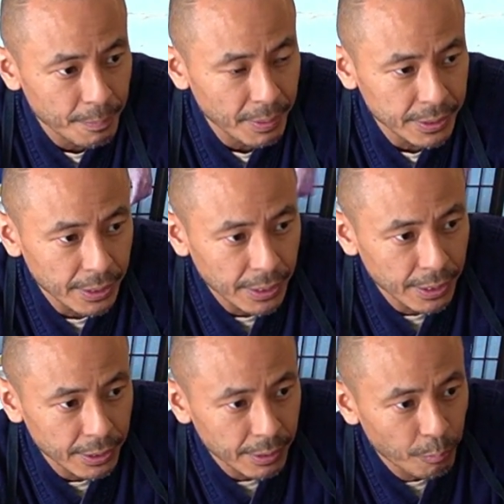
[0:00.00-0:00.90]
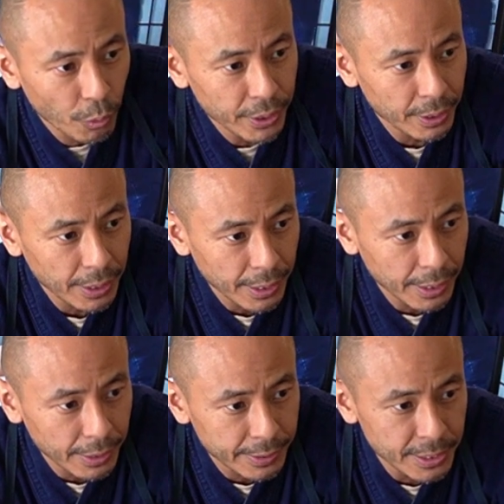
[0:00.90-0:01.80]
But the model
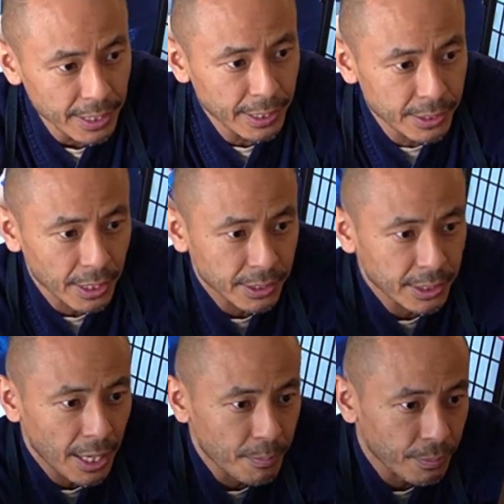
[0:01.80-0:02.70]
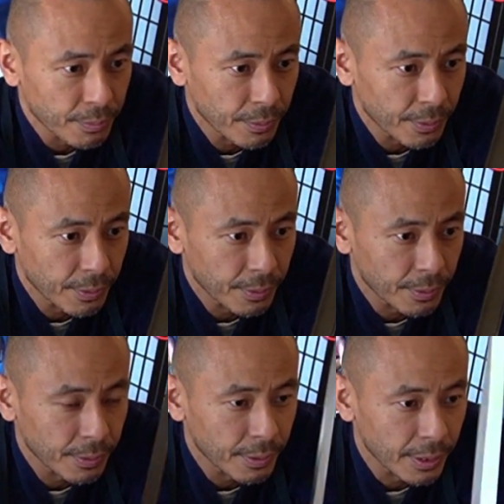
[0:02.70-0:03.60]
design is the same,
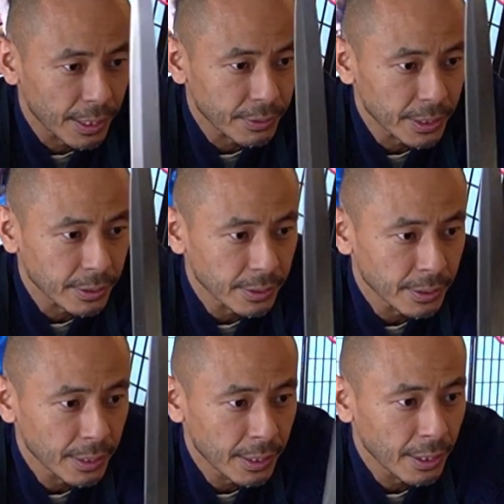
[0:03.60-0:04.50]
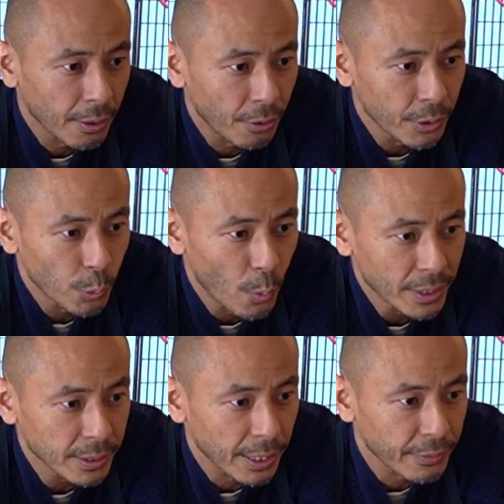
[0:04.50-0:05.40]
like this. Only
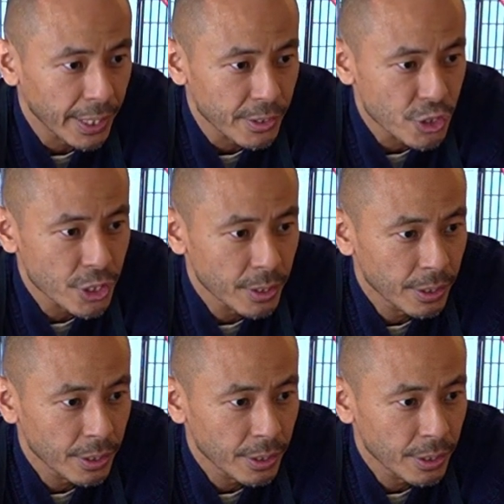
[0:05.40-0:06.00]
one side edge.